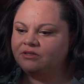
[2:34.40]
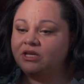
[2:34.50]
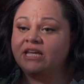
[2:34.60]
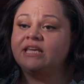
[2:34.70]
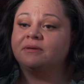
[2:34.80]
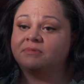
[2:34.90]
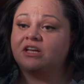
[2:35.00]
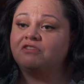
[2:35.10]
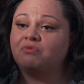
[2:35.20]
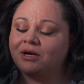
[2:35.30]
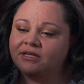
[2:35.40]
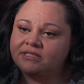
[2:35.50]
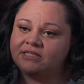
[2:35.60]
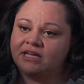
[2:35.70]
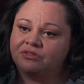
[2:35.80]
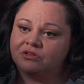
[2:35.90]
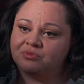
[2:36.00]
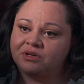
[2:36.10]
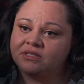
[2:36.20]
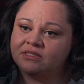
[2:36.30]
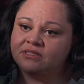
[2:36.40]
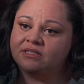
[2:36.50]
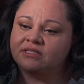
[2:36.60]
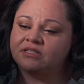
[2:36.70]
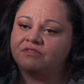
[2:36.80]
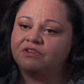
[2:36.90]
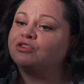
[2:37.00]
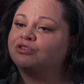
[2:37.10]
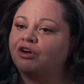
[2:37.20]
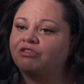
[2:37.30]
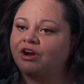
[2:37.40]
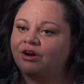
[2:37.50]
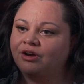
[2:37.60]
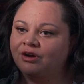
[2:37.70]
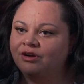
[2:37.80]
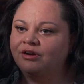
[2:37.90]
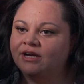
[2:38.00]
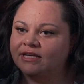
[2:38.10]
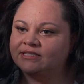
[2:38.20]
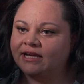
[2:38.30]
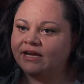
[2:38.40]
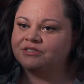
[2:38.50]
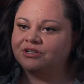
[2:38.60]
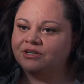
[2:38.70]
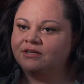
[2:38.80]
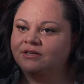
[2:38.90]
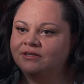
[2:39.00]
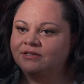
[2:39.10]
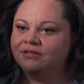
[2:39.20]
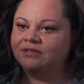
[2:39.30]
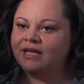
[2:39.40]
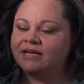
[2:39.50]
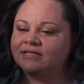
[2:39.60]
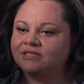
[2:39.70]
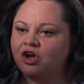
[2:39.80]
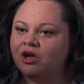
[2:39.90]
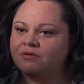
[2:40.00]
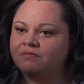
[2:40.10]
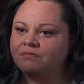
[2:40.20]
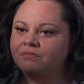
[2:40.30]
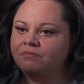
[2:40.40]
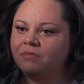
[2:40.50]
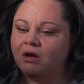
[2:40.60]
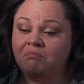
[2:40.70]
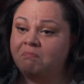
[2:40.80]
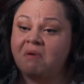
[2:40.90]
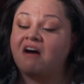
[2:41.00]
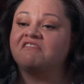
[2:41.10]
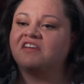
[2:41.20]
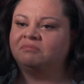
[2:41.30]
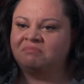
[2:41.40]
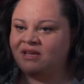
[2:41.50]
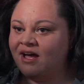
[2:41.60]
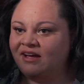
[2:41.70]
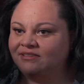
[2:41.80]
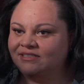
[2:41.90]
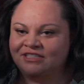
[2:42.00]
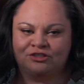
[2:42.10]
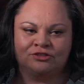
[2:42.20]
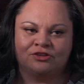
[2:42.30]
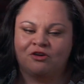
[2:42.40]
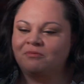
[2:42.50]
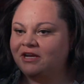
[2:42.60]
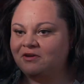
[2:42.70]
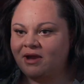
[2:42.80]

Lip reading: he himself wanted to take those risks to see if he could go there as an actor, and has gone above and beyond in so many